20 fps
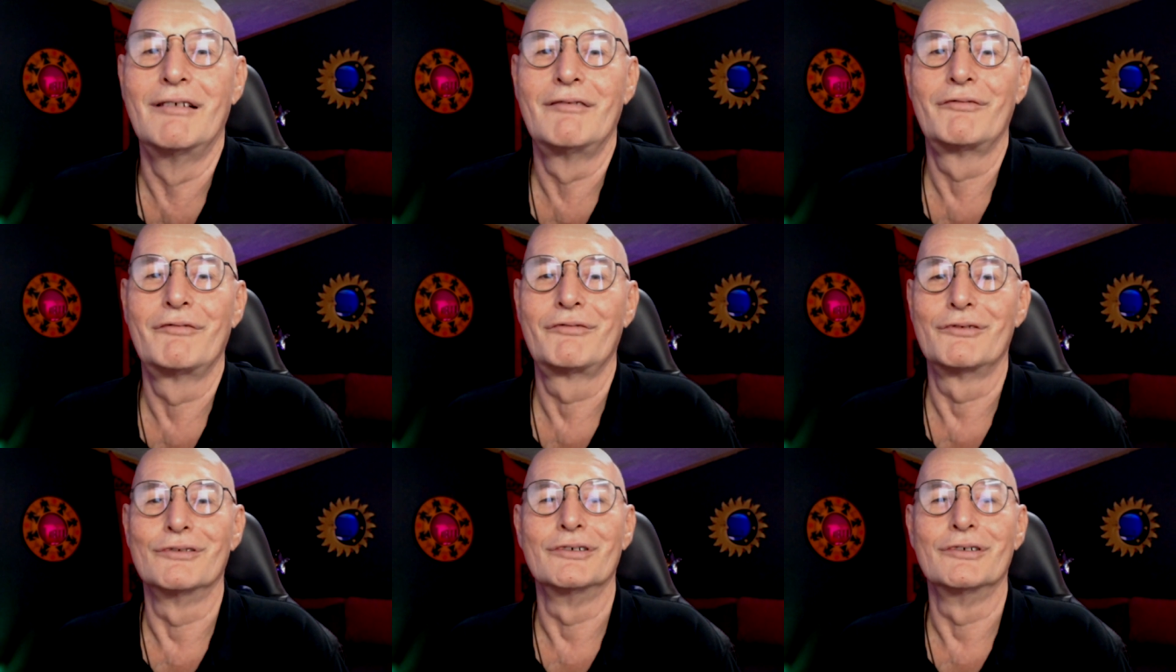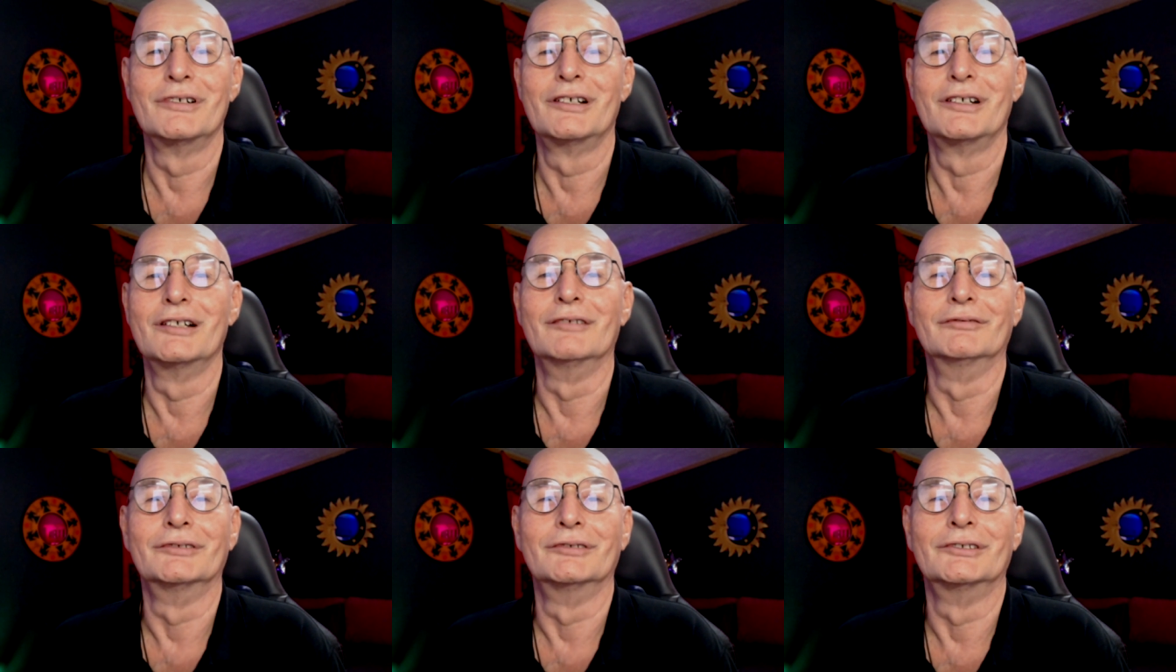
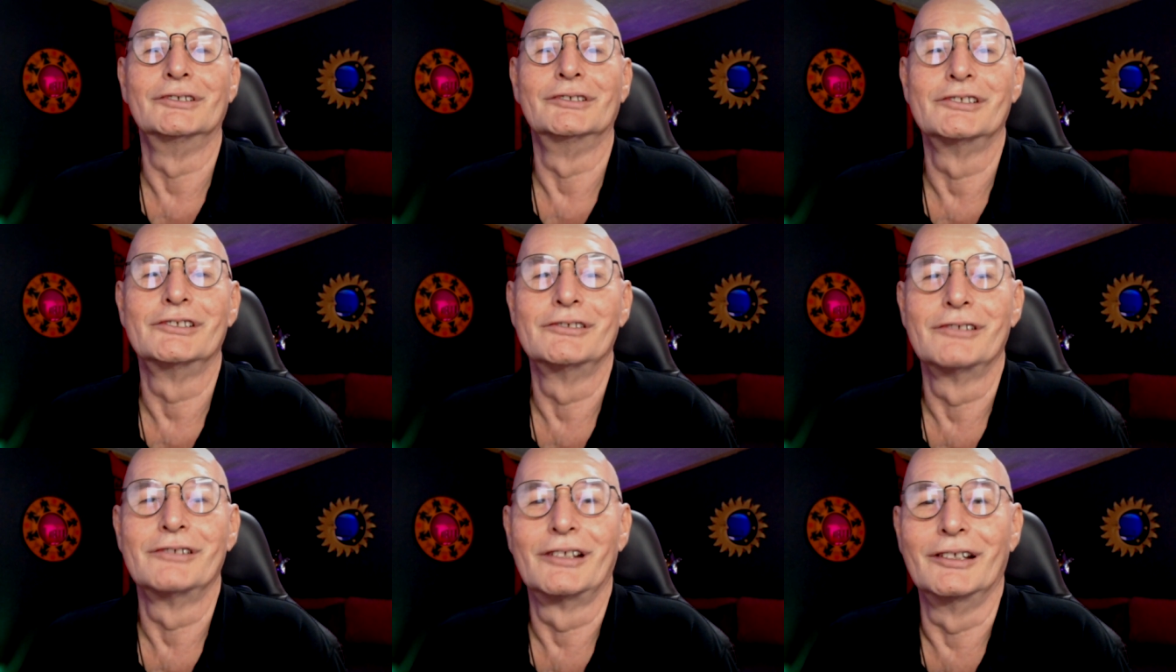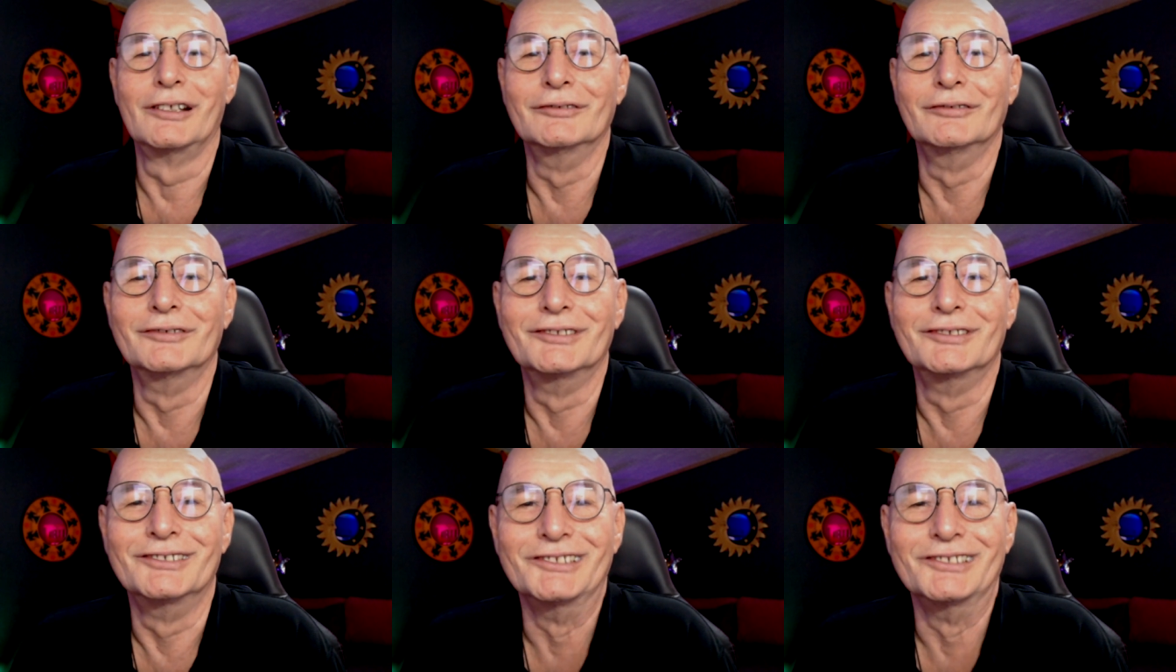forever and
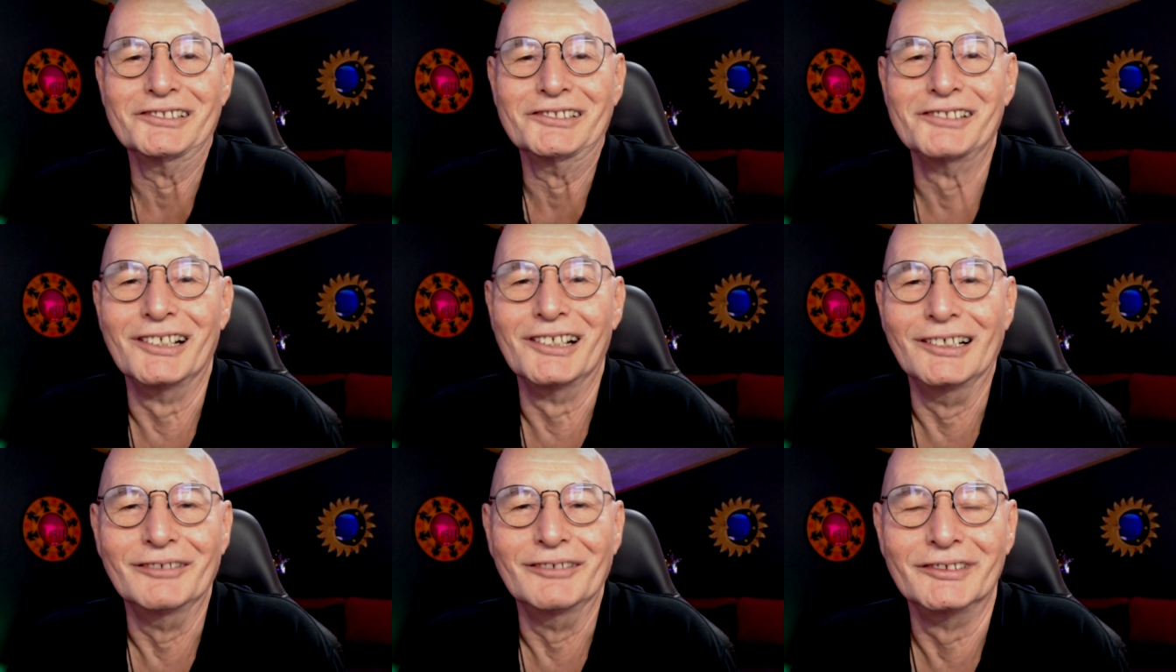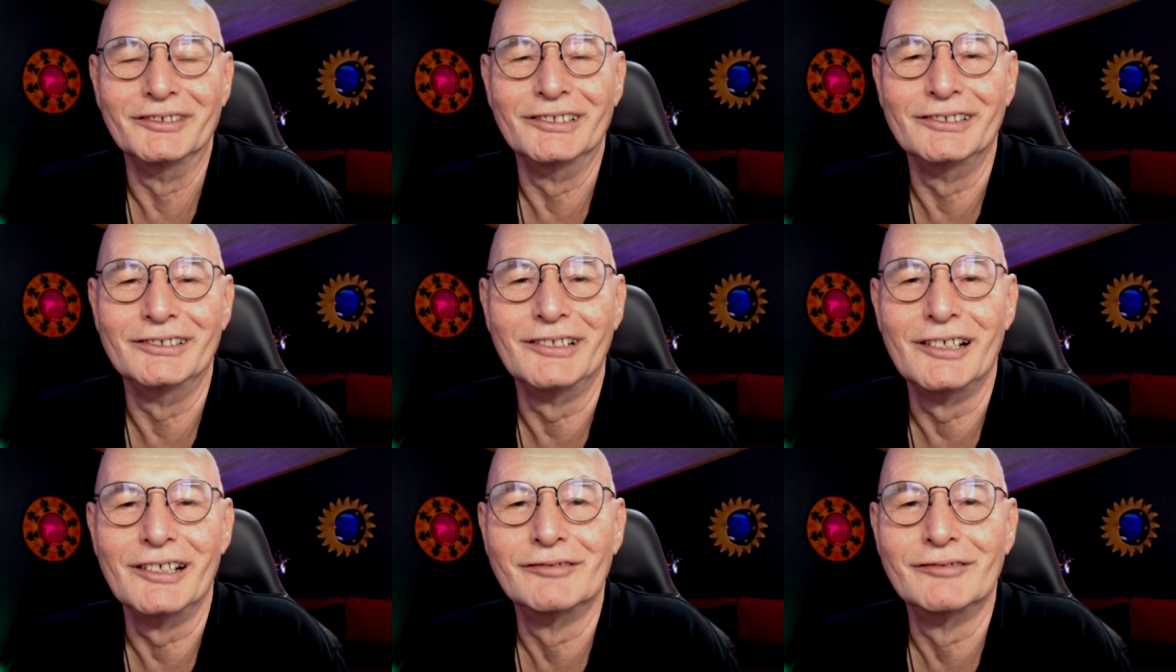ever and ever
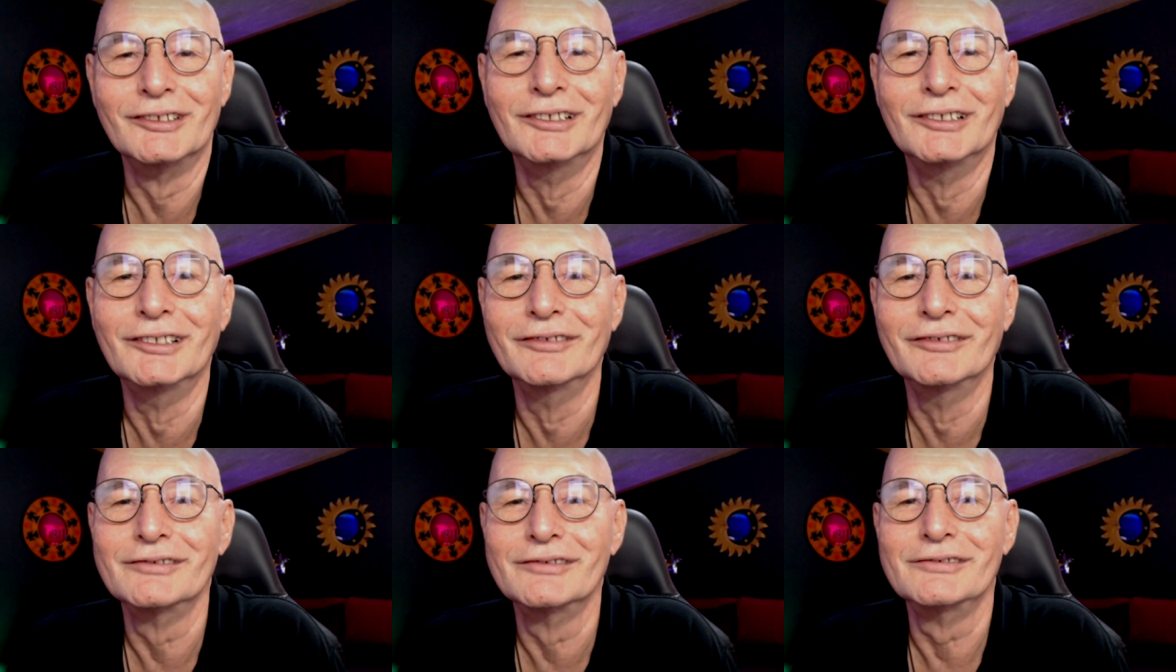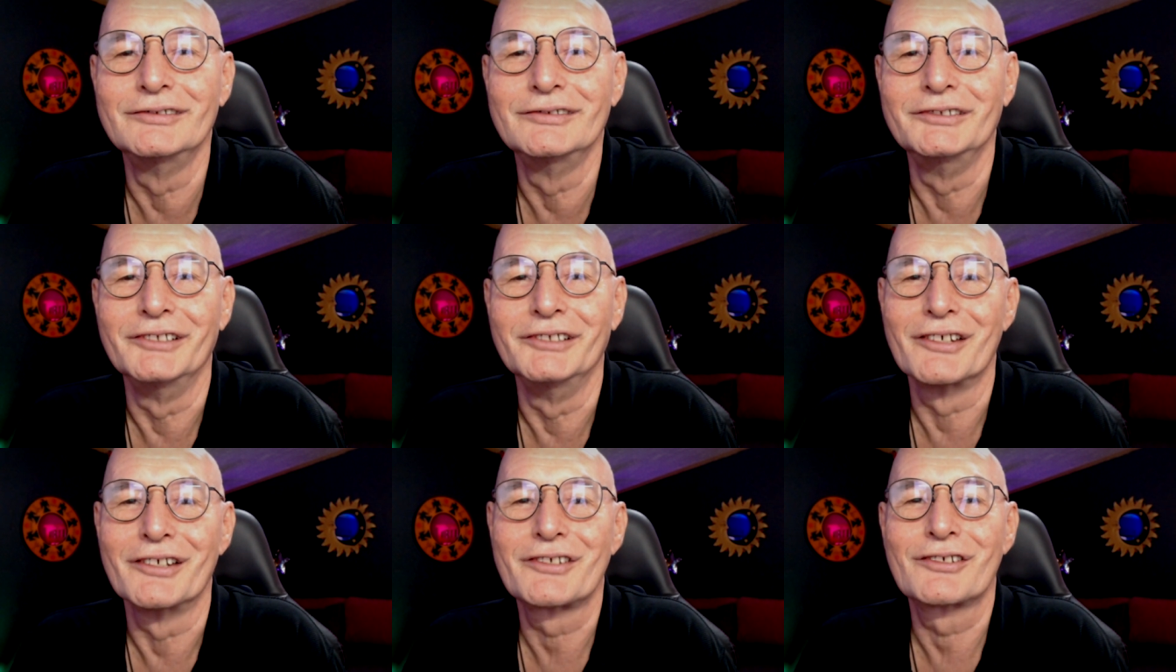and ever?
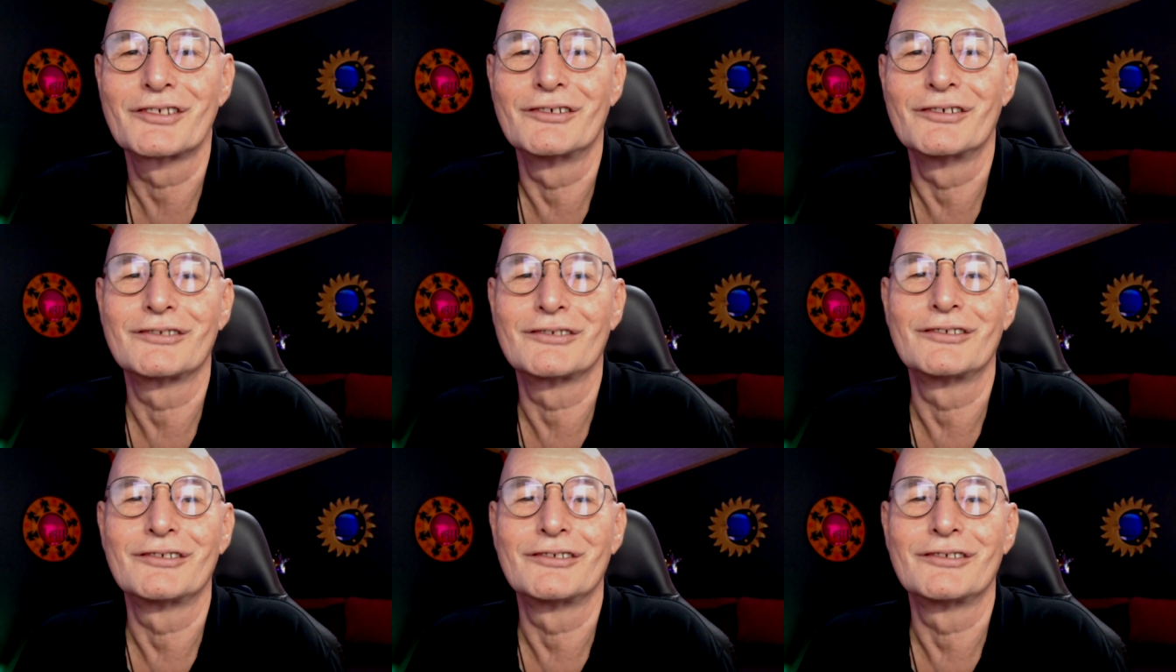Yes or